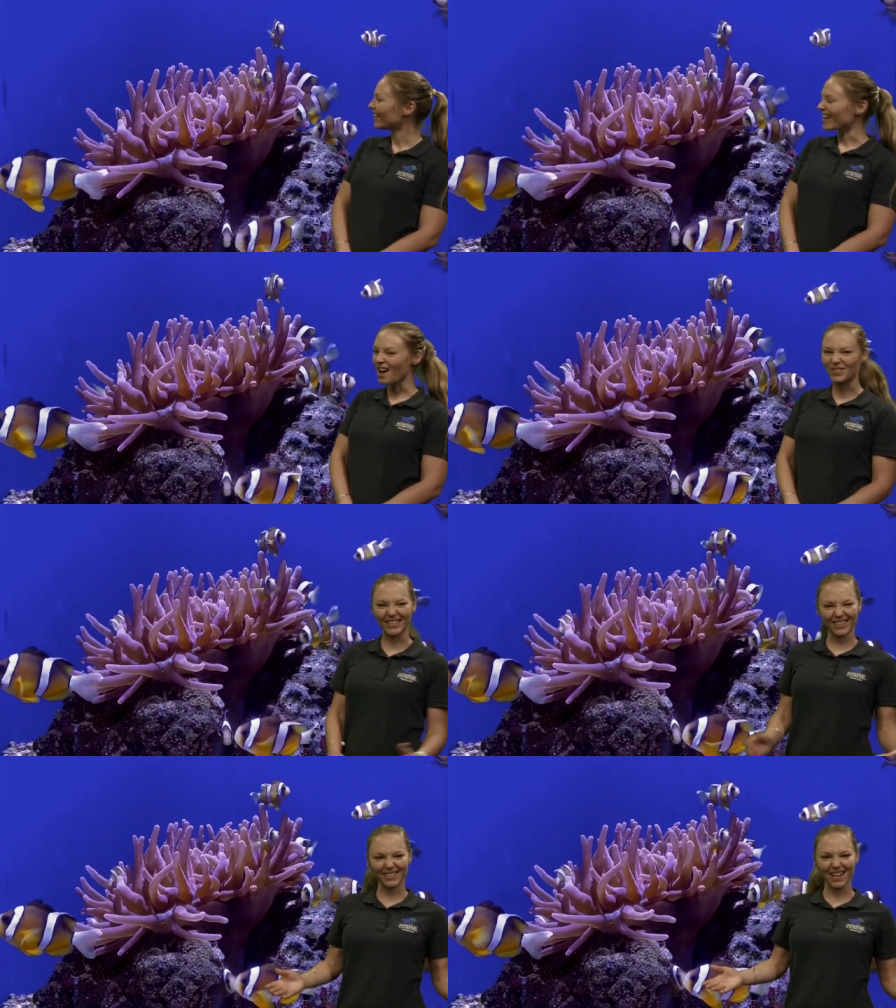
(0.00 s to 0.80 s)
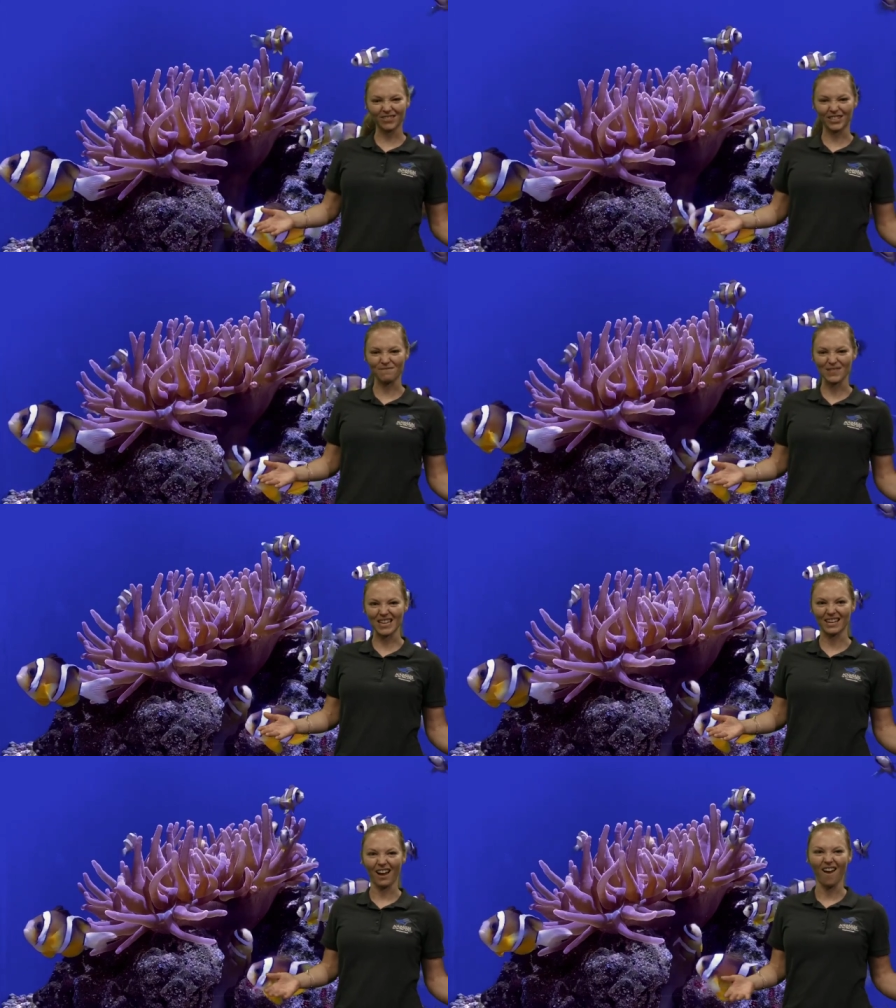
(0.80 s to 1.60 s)
Yeah, what sticks out to
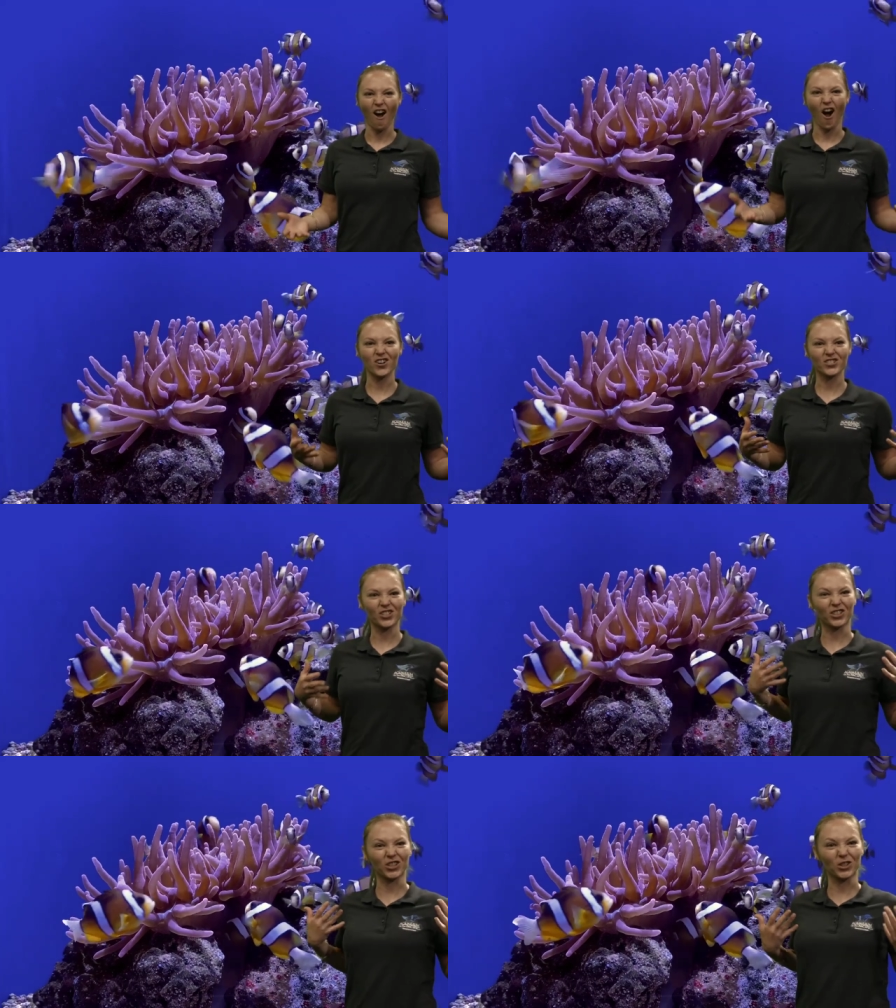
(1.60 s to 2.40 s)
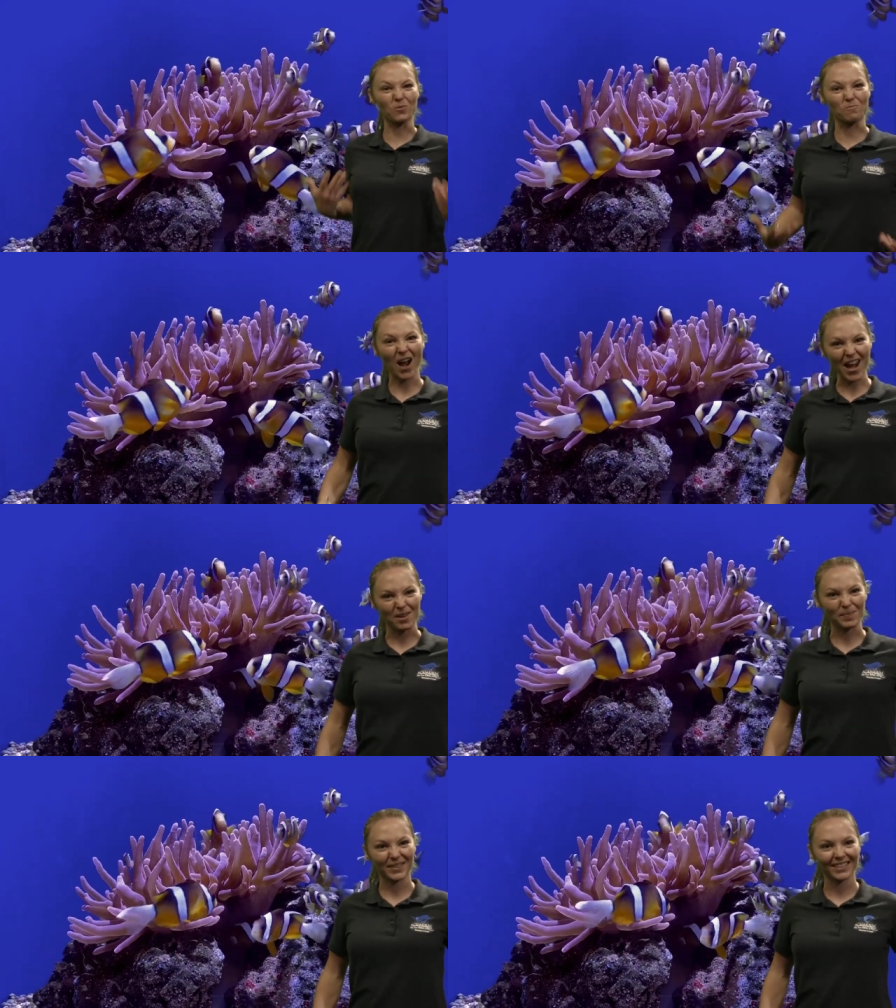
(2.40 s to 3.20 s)
me are their
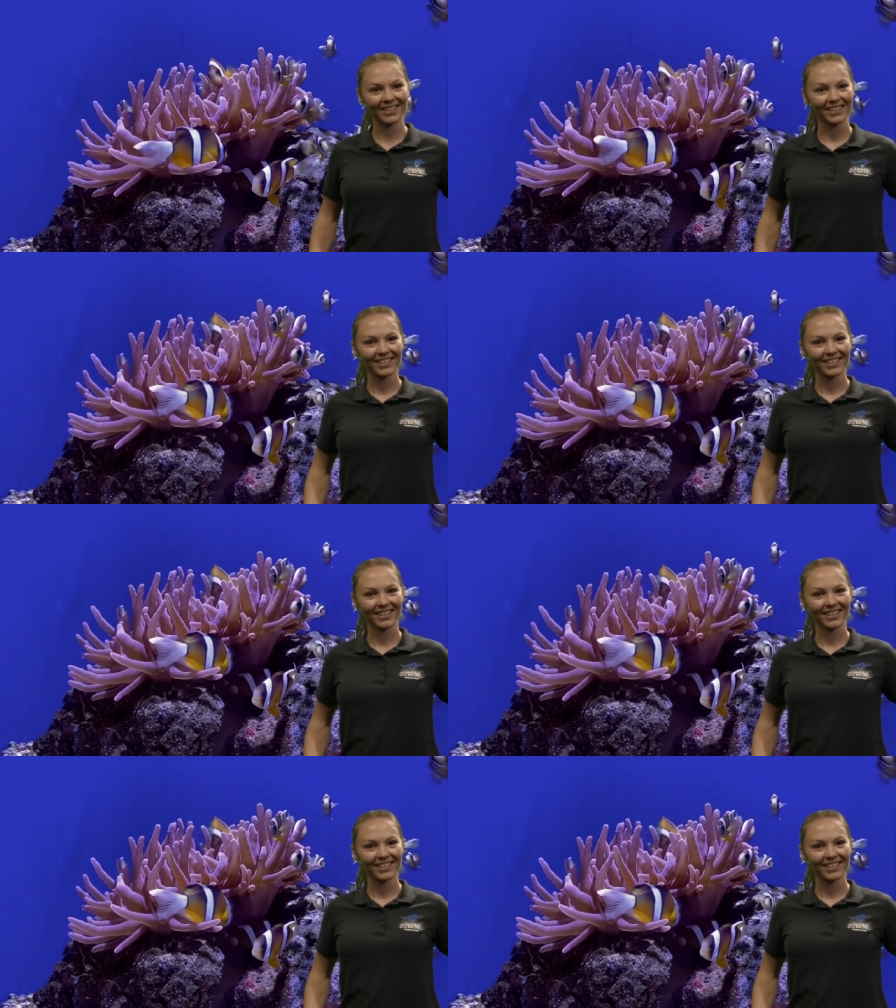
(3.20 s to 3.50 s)
stripes.